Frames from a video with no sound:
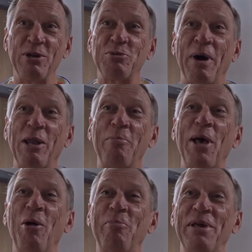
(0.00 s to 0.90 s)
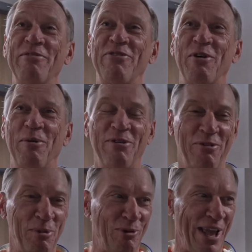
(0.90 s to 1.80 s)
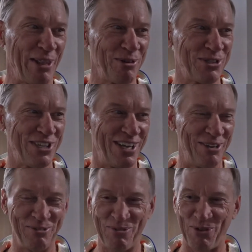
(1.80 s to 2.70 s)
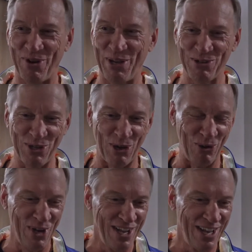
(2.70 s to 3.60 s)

here's my lapel pin from uh, from the Wranglers uh, 30 years ago.